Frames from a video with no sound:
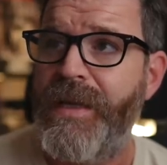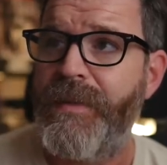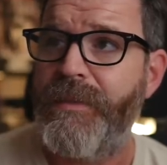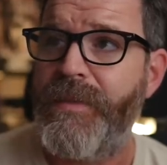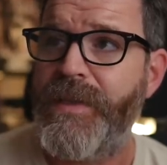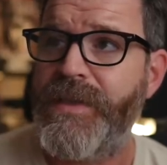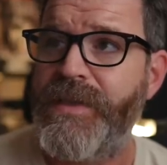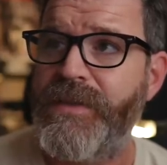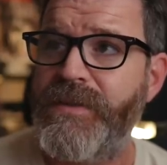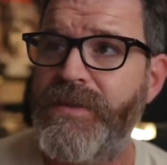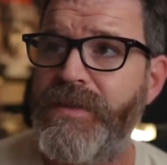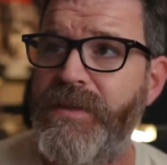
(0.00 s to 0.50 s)

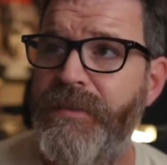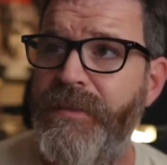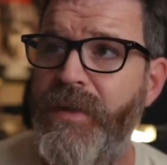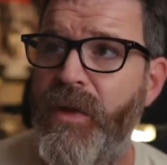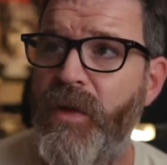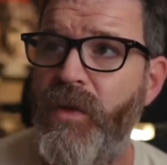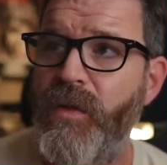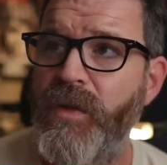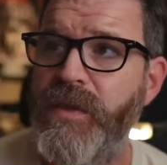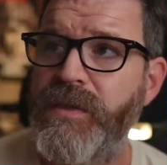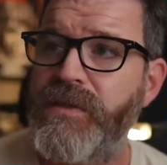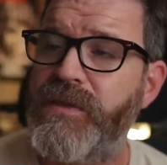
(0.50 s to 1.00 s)
but there's some
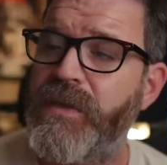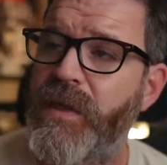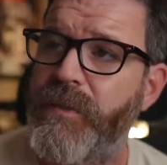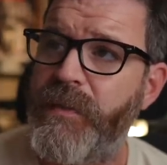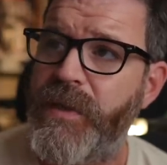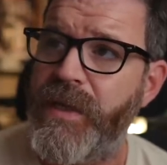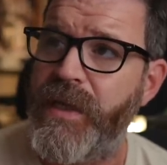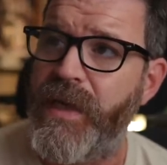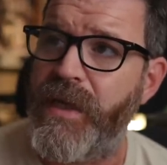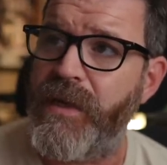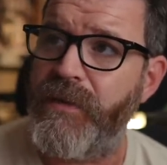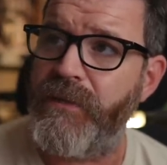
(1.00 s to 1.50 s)
noise
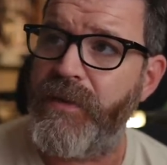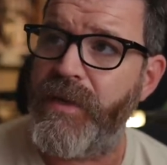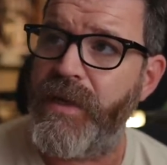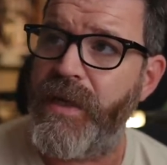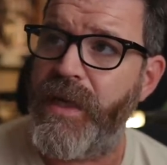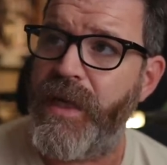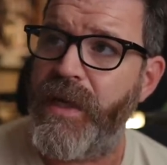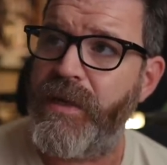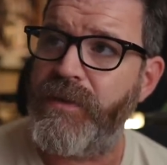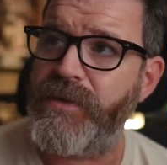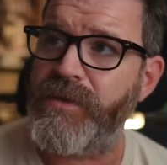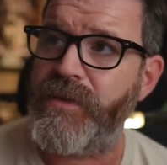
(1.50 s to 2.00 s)
coming out of it
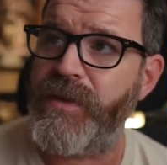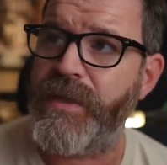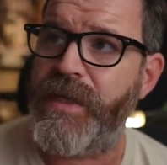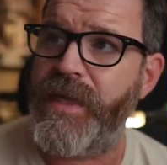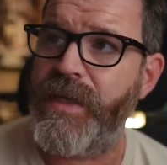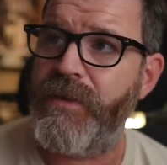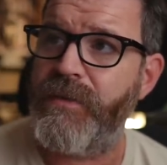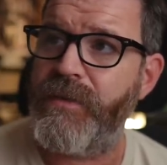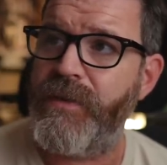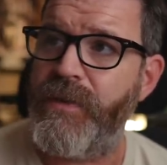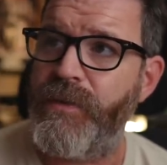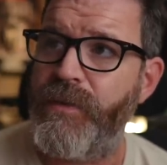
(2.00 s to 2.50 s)
now, so I
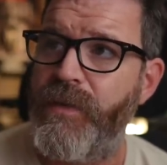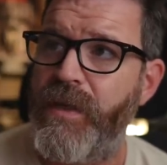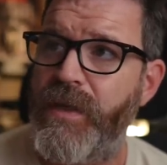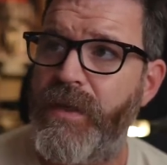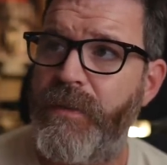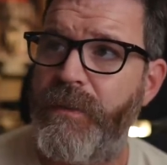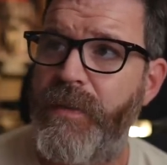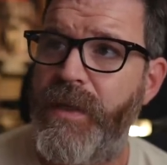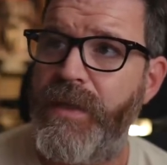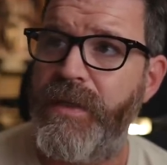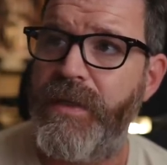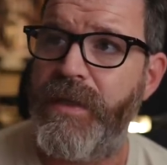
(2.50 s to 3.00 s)
can't really
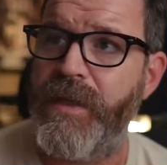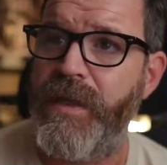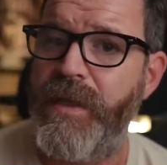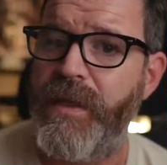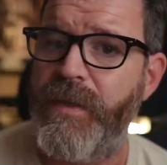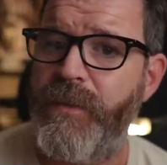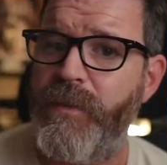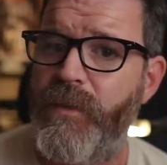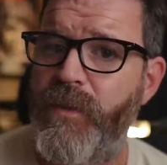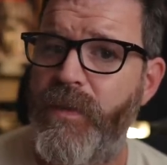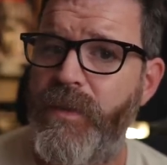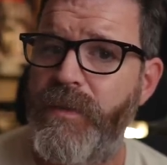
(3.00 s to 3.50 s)
recommend it
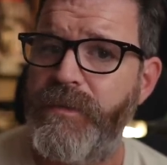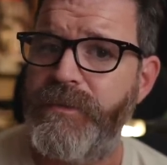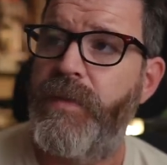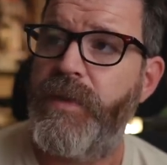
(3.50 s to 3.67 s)
anymore.